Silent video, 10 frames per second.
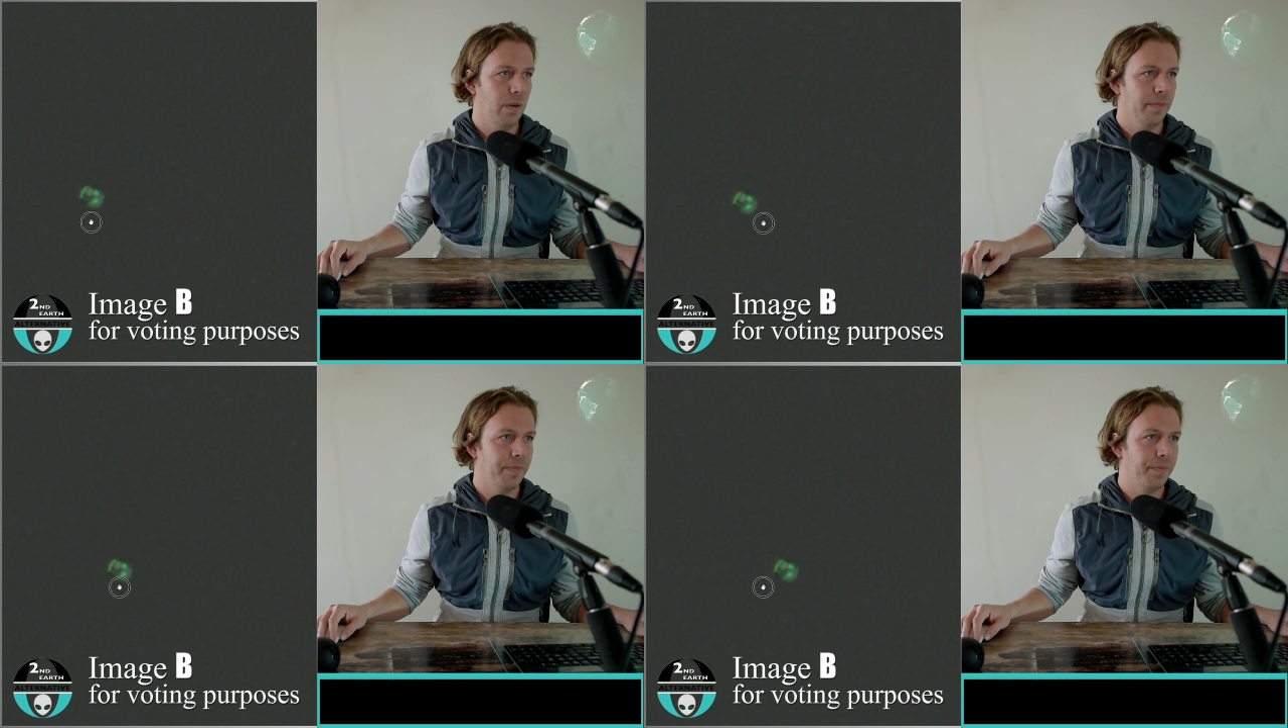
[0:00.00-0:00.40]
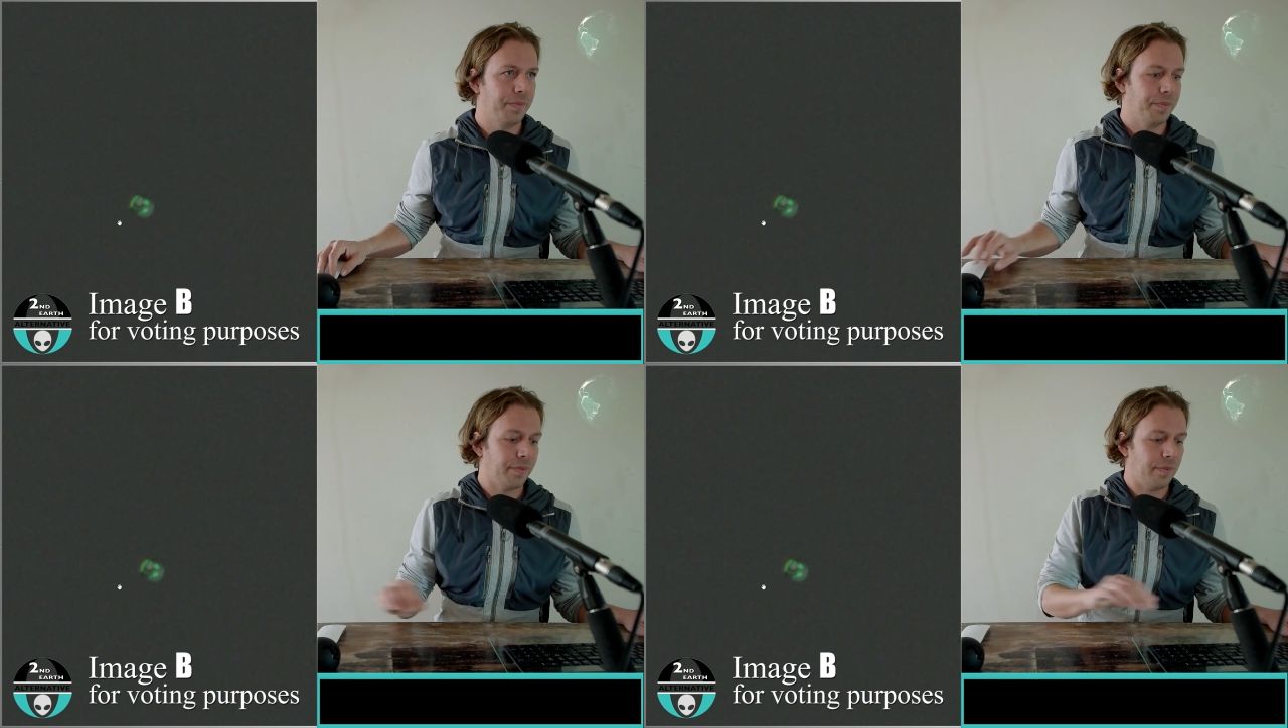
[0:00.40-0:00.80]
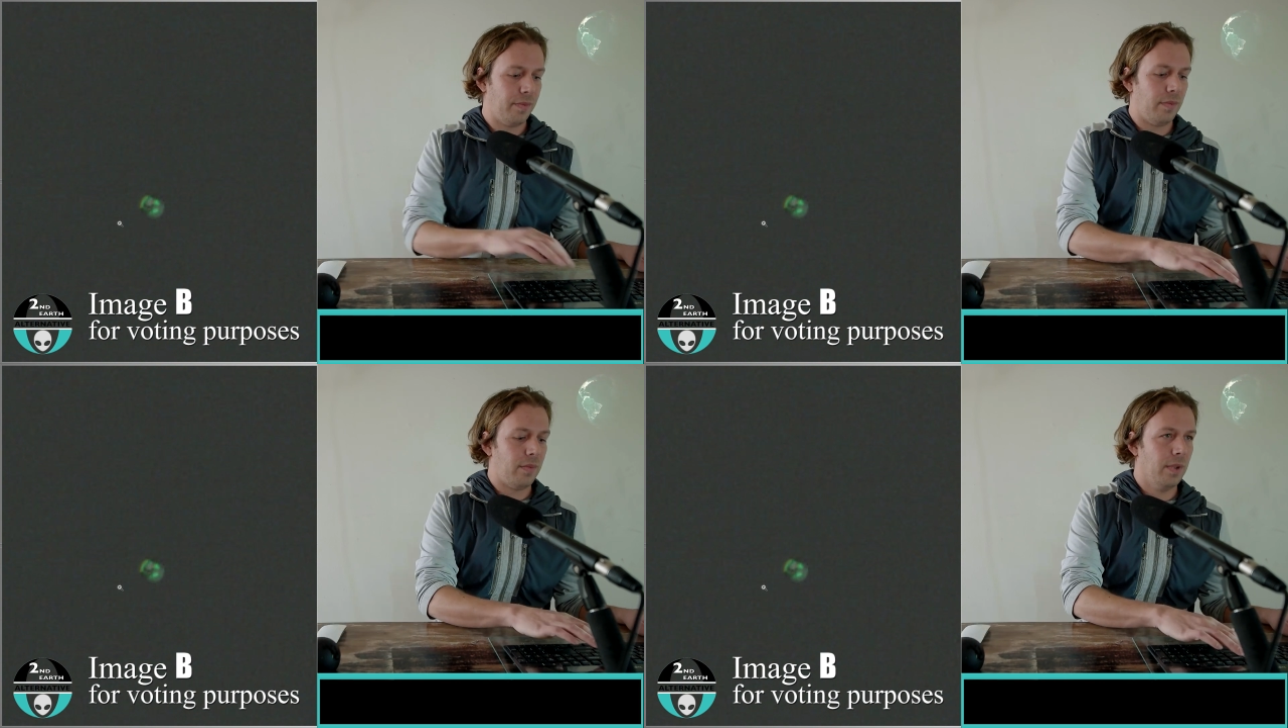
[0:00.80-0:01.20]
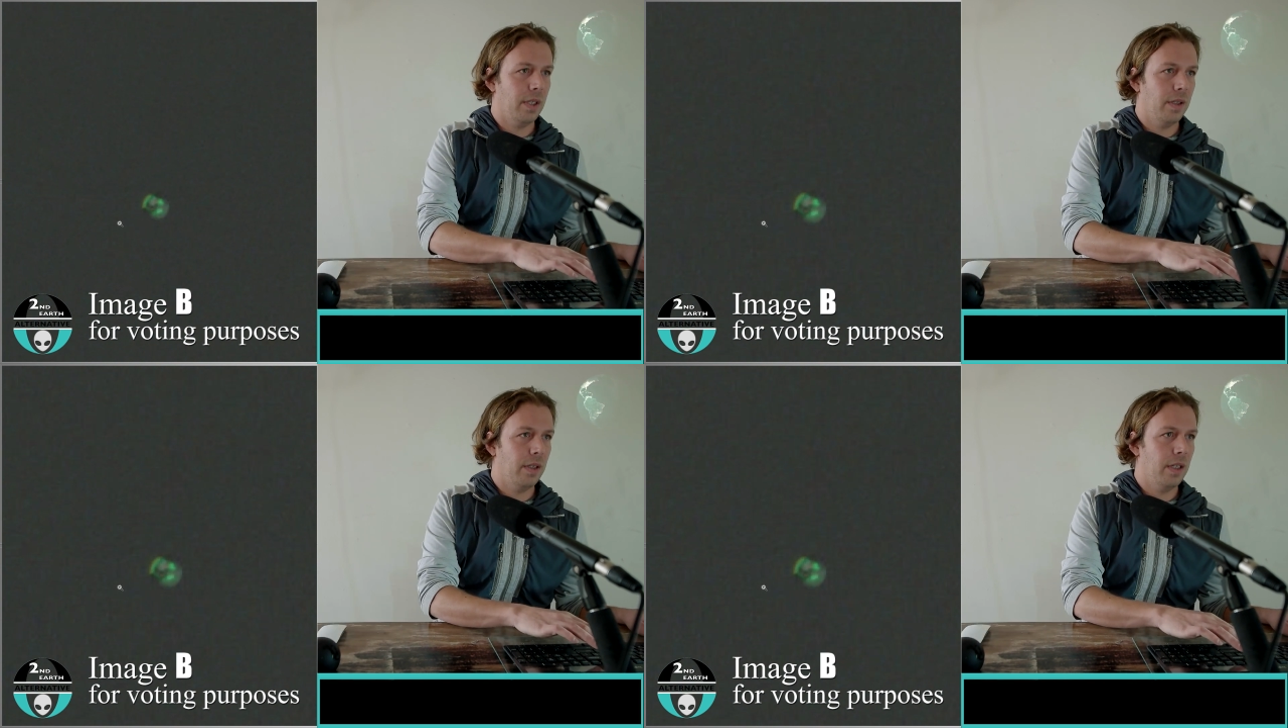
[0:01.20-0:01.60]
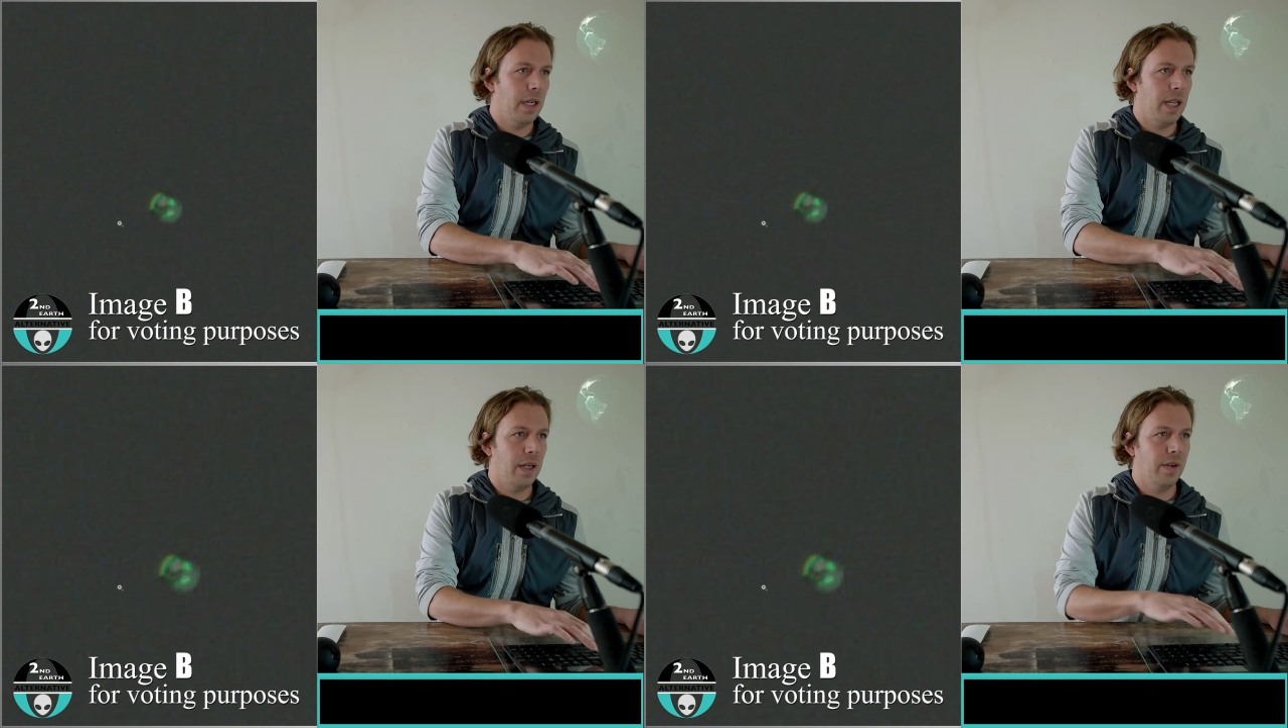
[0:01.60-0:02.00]
I'm
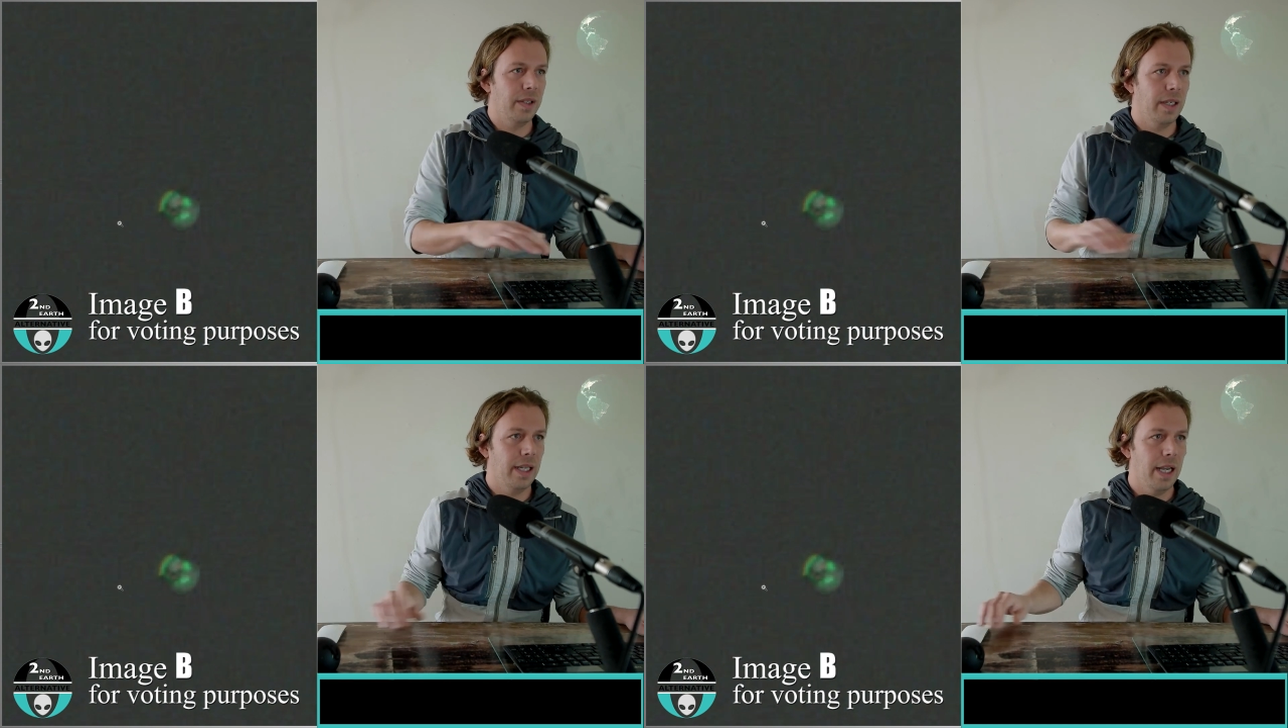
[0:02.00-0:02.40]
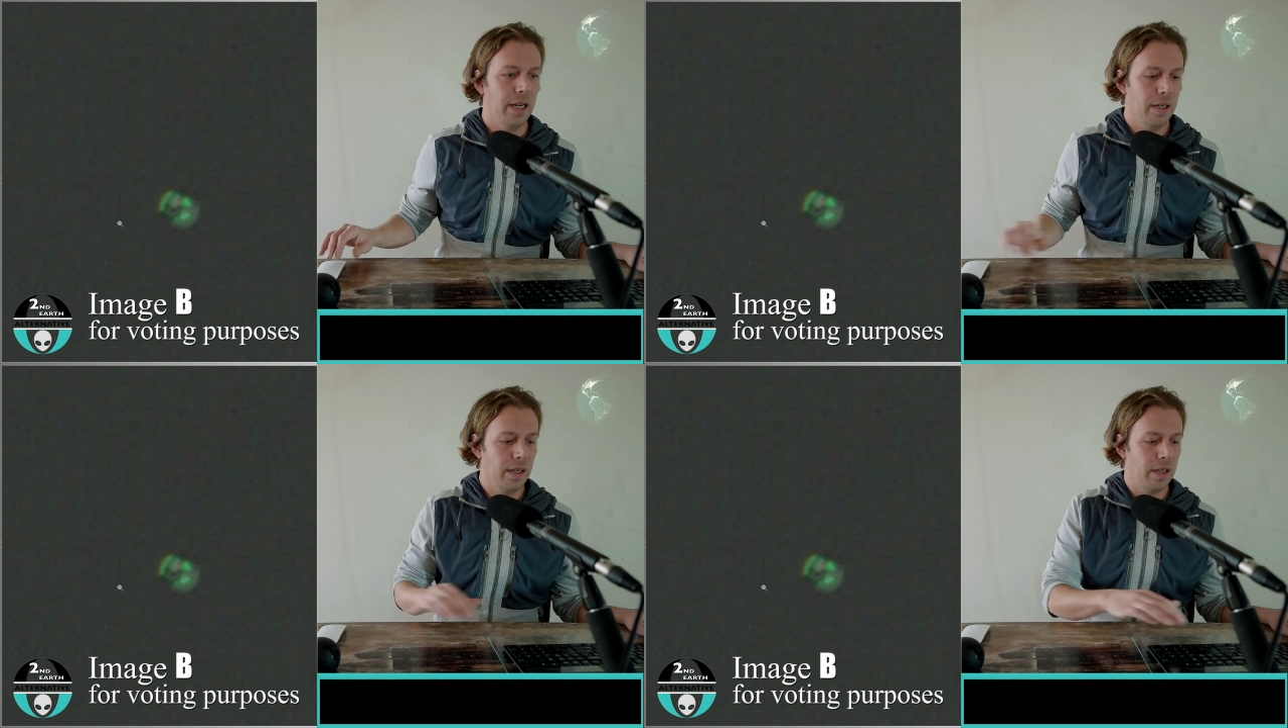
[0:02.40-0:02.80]
gonna increase it again.